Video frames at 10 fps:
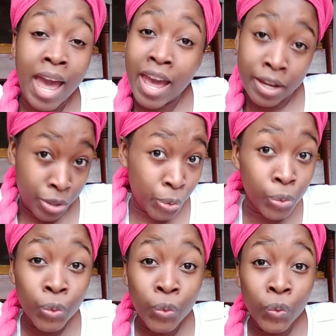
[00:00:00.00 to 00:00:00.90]
And
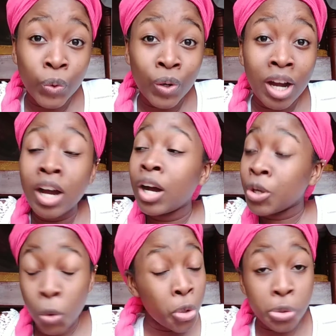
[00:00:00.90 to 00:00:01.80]
who
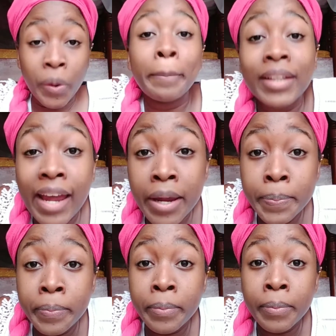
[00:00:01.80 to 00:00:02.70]
do we
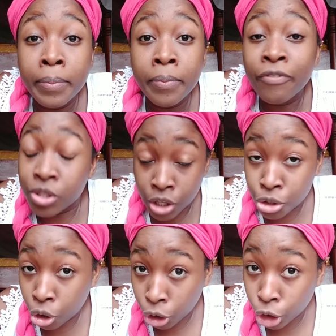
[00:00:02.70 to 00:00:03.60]
blame for
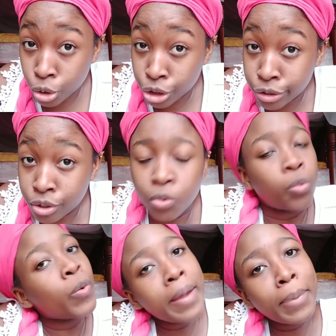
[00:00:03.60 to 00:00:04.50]
such conclusions?
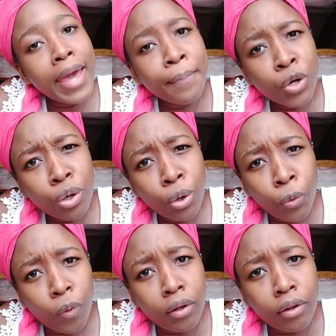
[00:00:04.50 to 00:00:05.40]
We blame Google.